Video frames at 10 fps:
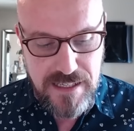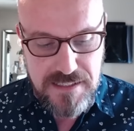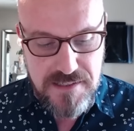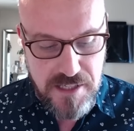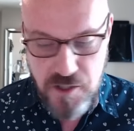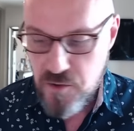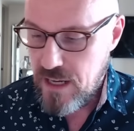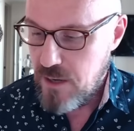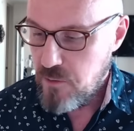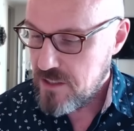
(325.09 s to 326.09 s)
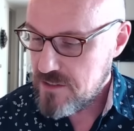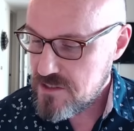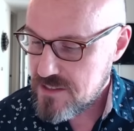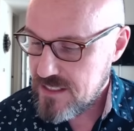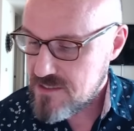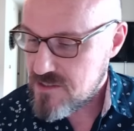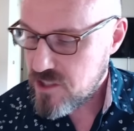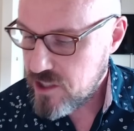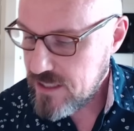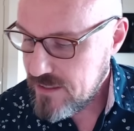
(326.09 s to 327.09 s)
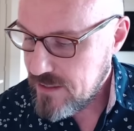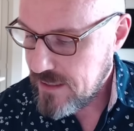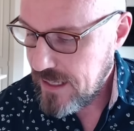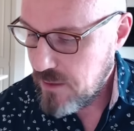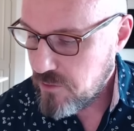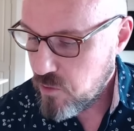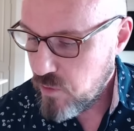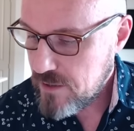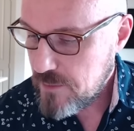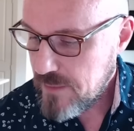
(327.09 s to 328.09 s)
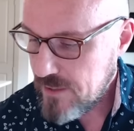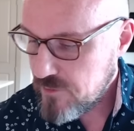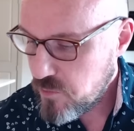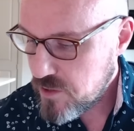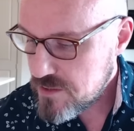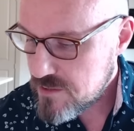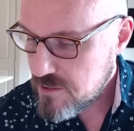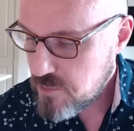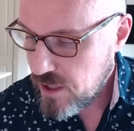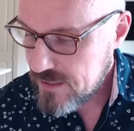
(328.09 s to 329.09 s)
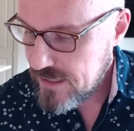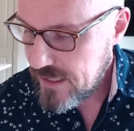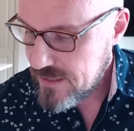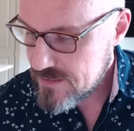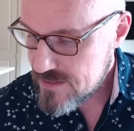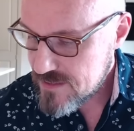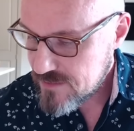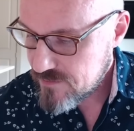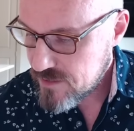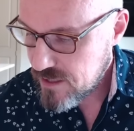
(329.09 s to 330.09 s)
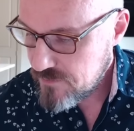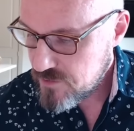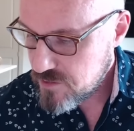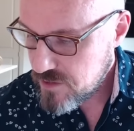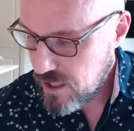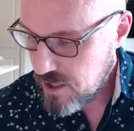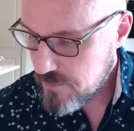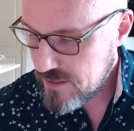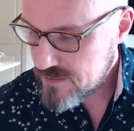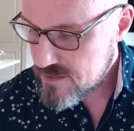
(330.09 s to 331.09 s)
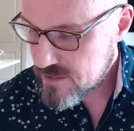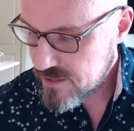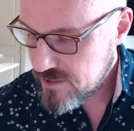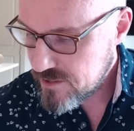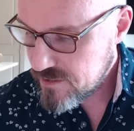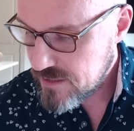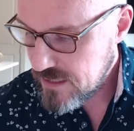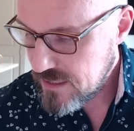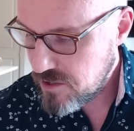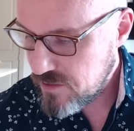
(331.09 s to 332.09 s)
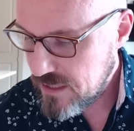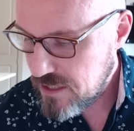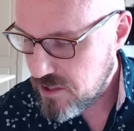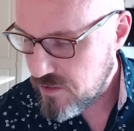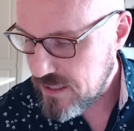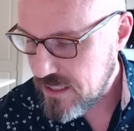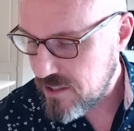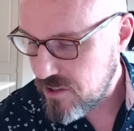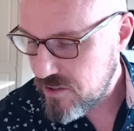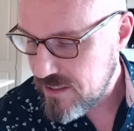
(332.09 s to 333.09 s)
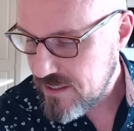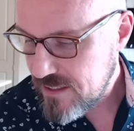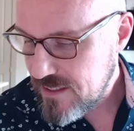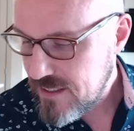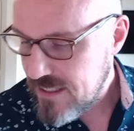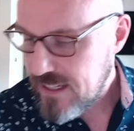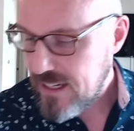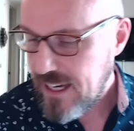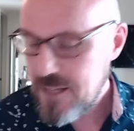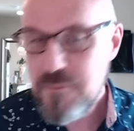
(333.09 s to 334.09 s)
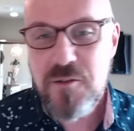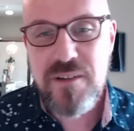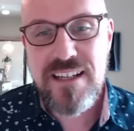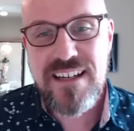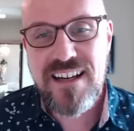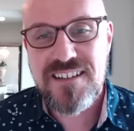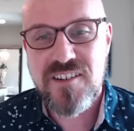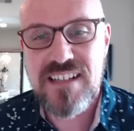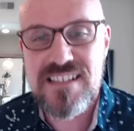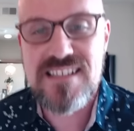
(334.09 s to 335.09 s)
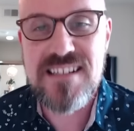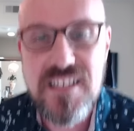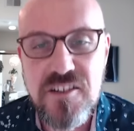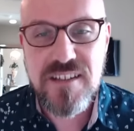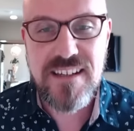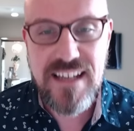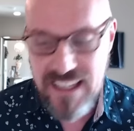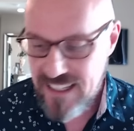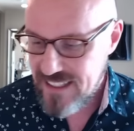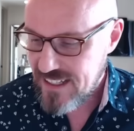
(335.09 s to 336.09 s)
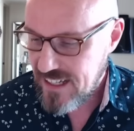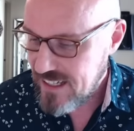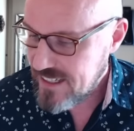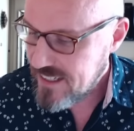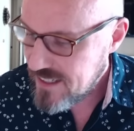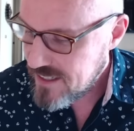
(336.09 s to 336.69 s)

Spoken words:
So I want to just get started. I want to welcome everyone to the broadcast. I've got a few comments here. Hello, hello, hello. Hi, Maria. Great to see you today. Hi.